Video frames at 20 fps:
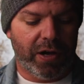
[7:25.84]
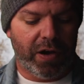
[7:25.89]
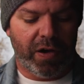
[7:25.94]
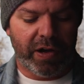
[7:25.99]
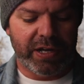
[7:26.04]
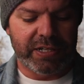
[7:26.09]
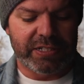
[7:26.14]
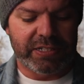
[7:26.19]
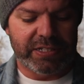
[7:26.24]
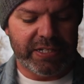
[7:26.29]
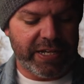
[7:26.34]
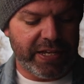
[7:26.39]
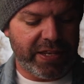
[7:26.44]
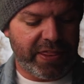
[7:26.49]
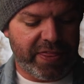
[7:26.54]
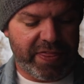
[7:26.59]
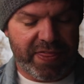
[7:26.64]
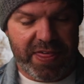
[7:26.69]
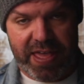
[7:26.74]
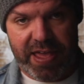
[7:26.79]
I did
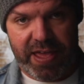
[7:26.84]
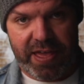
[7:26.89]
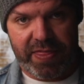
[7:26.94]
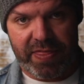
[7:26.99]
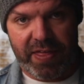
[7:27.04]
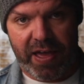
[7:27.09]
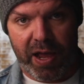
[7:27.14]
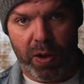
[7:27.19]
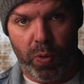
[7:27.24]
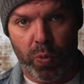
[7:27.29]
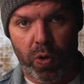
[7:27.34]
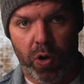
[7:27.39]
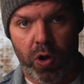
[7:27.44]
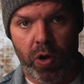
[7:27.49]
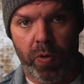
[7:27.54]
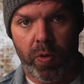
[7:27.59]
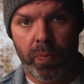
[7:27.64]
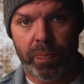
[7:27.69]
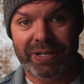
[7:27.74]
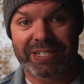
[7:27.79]
think they
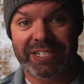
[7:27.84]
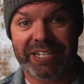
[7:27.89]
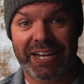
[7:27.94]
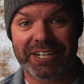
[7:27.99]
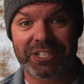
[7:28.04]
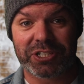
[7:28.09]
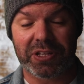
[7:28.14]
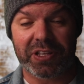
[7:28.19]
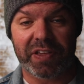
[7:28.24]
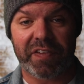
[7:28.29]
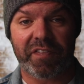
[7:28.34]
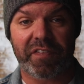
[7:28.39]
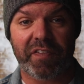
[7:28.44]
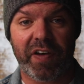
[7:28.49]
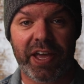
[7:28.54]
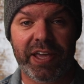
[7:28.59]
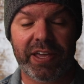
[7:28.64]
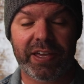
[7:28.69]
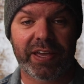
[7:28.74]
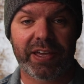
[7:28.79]
were potentially
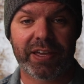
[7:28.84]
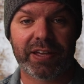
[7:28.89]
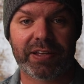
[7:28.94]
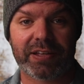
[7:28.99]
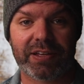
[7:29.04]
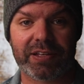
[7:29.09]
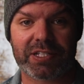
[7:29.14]
fake.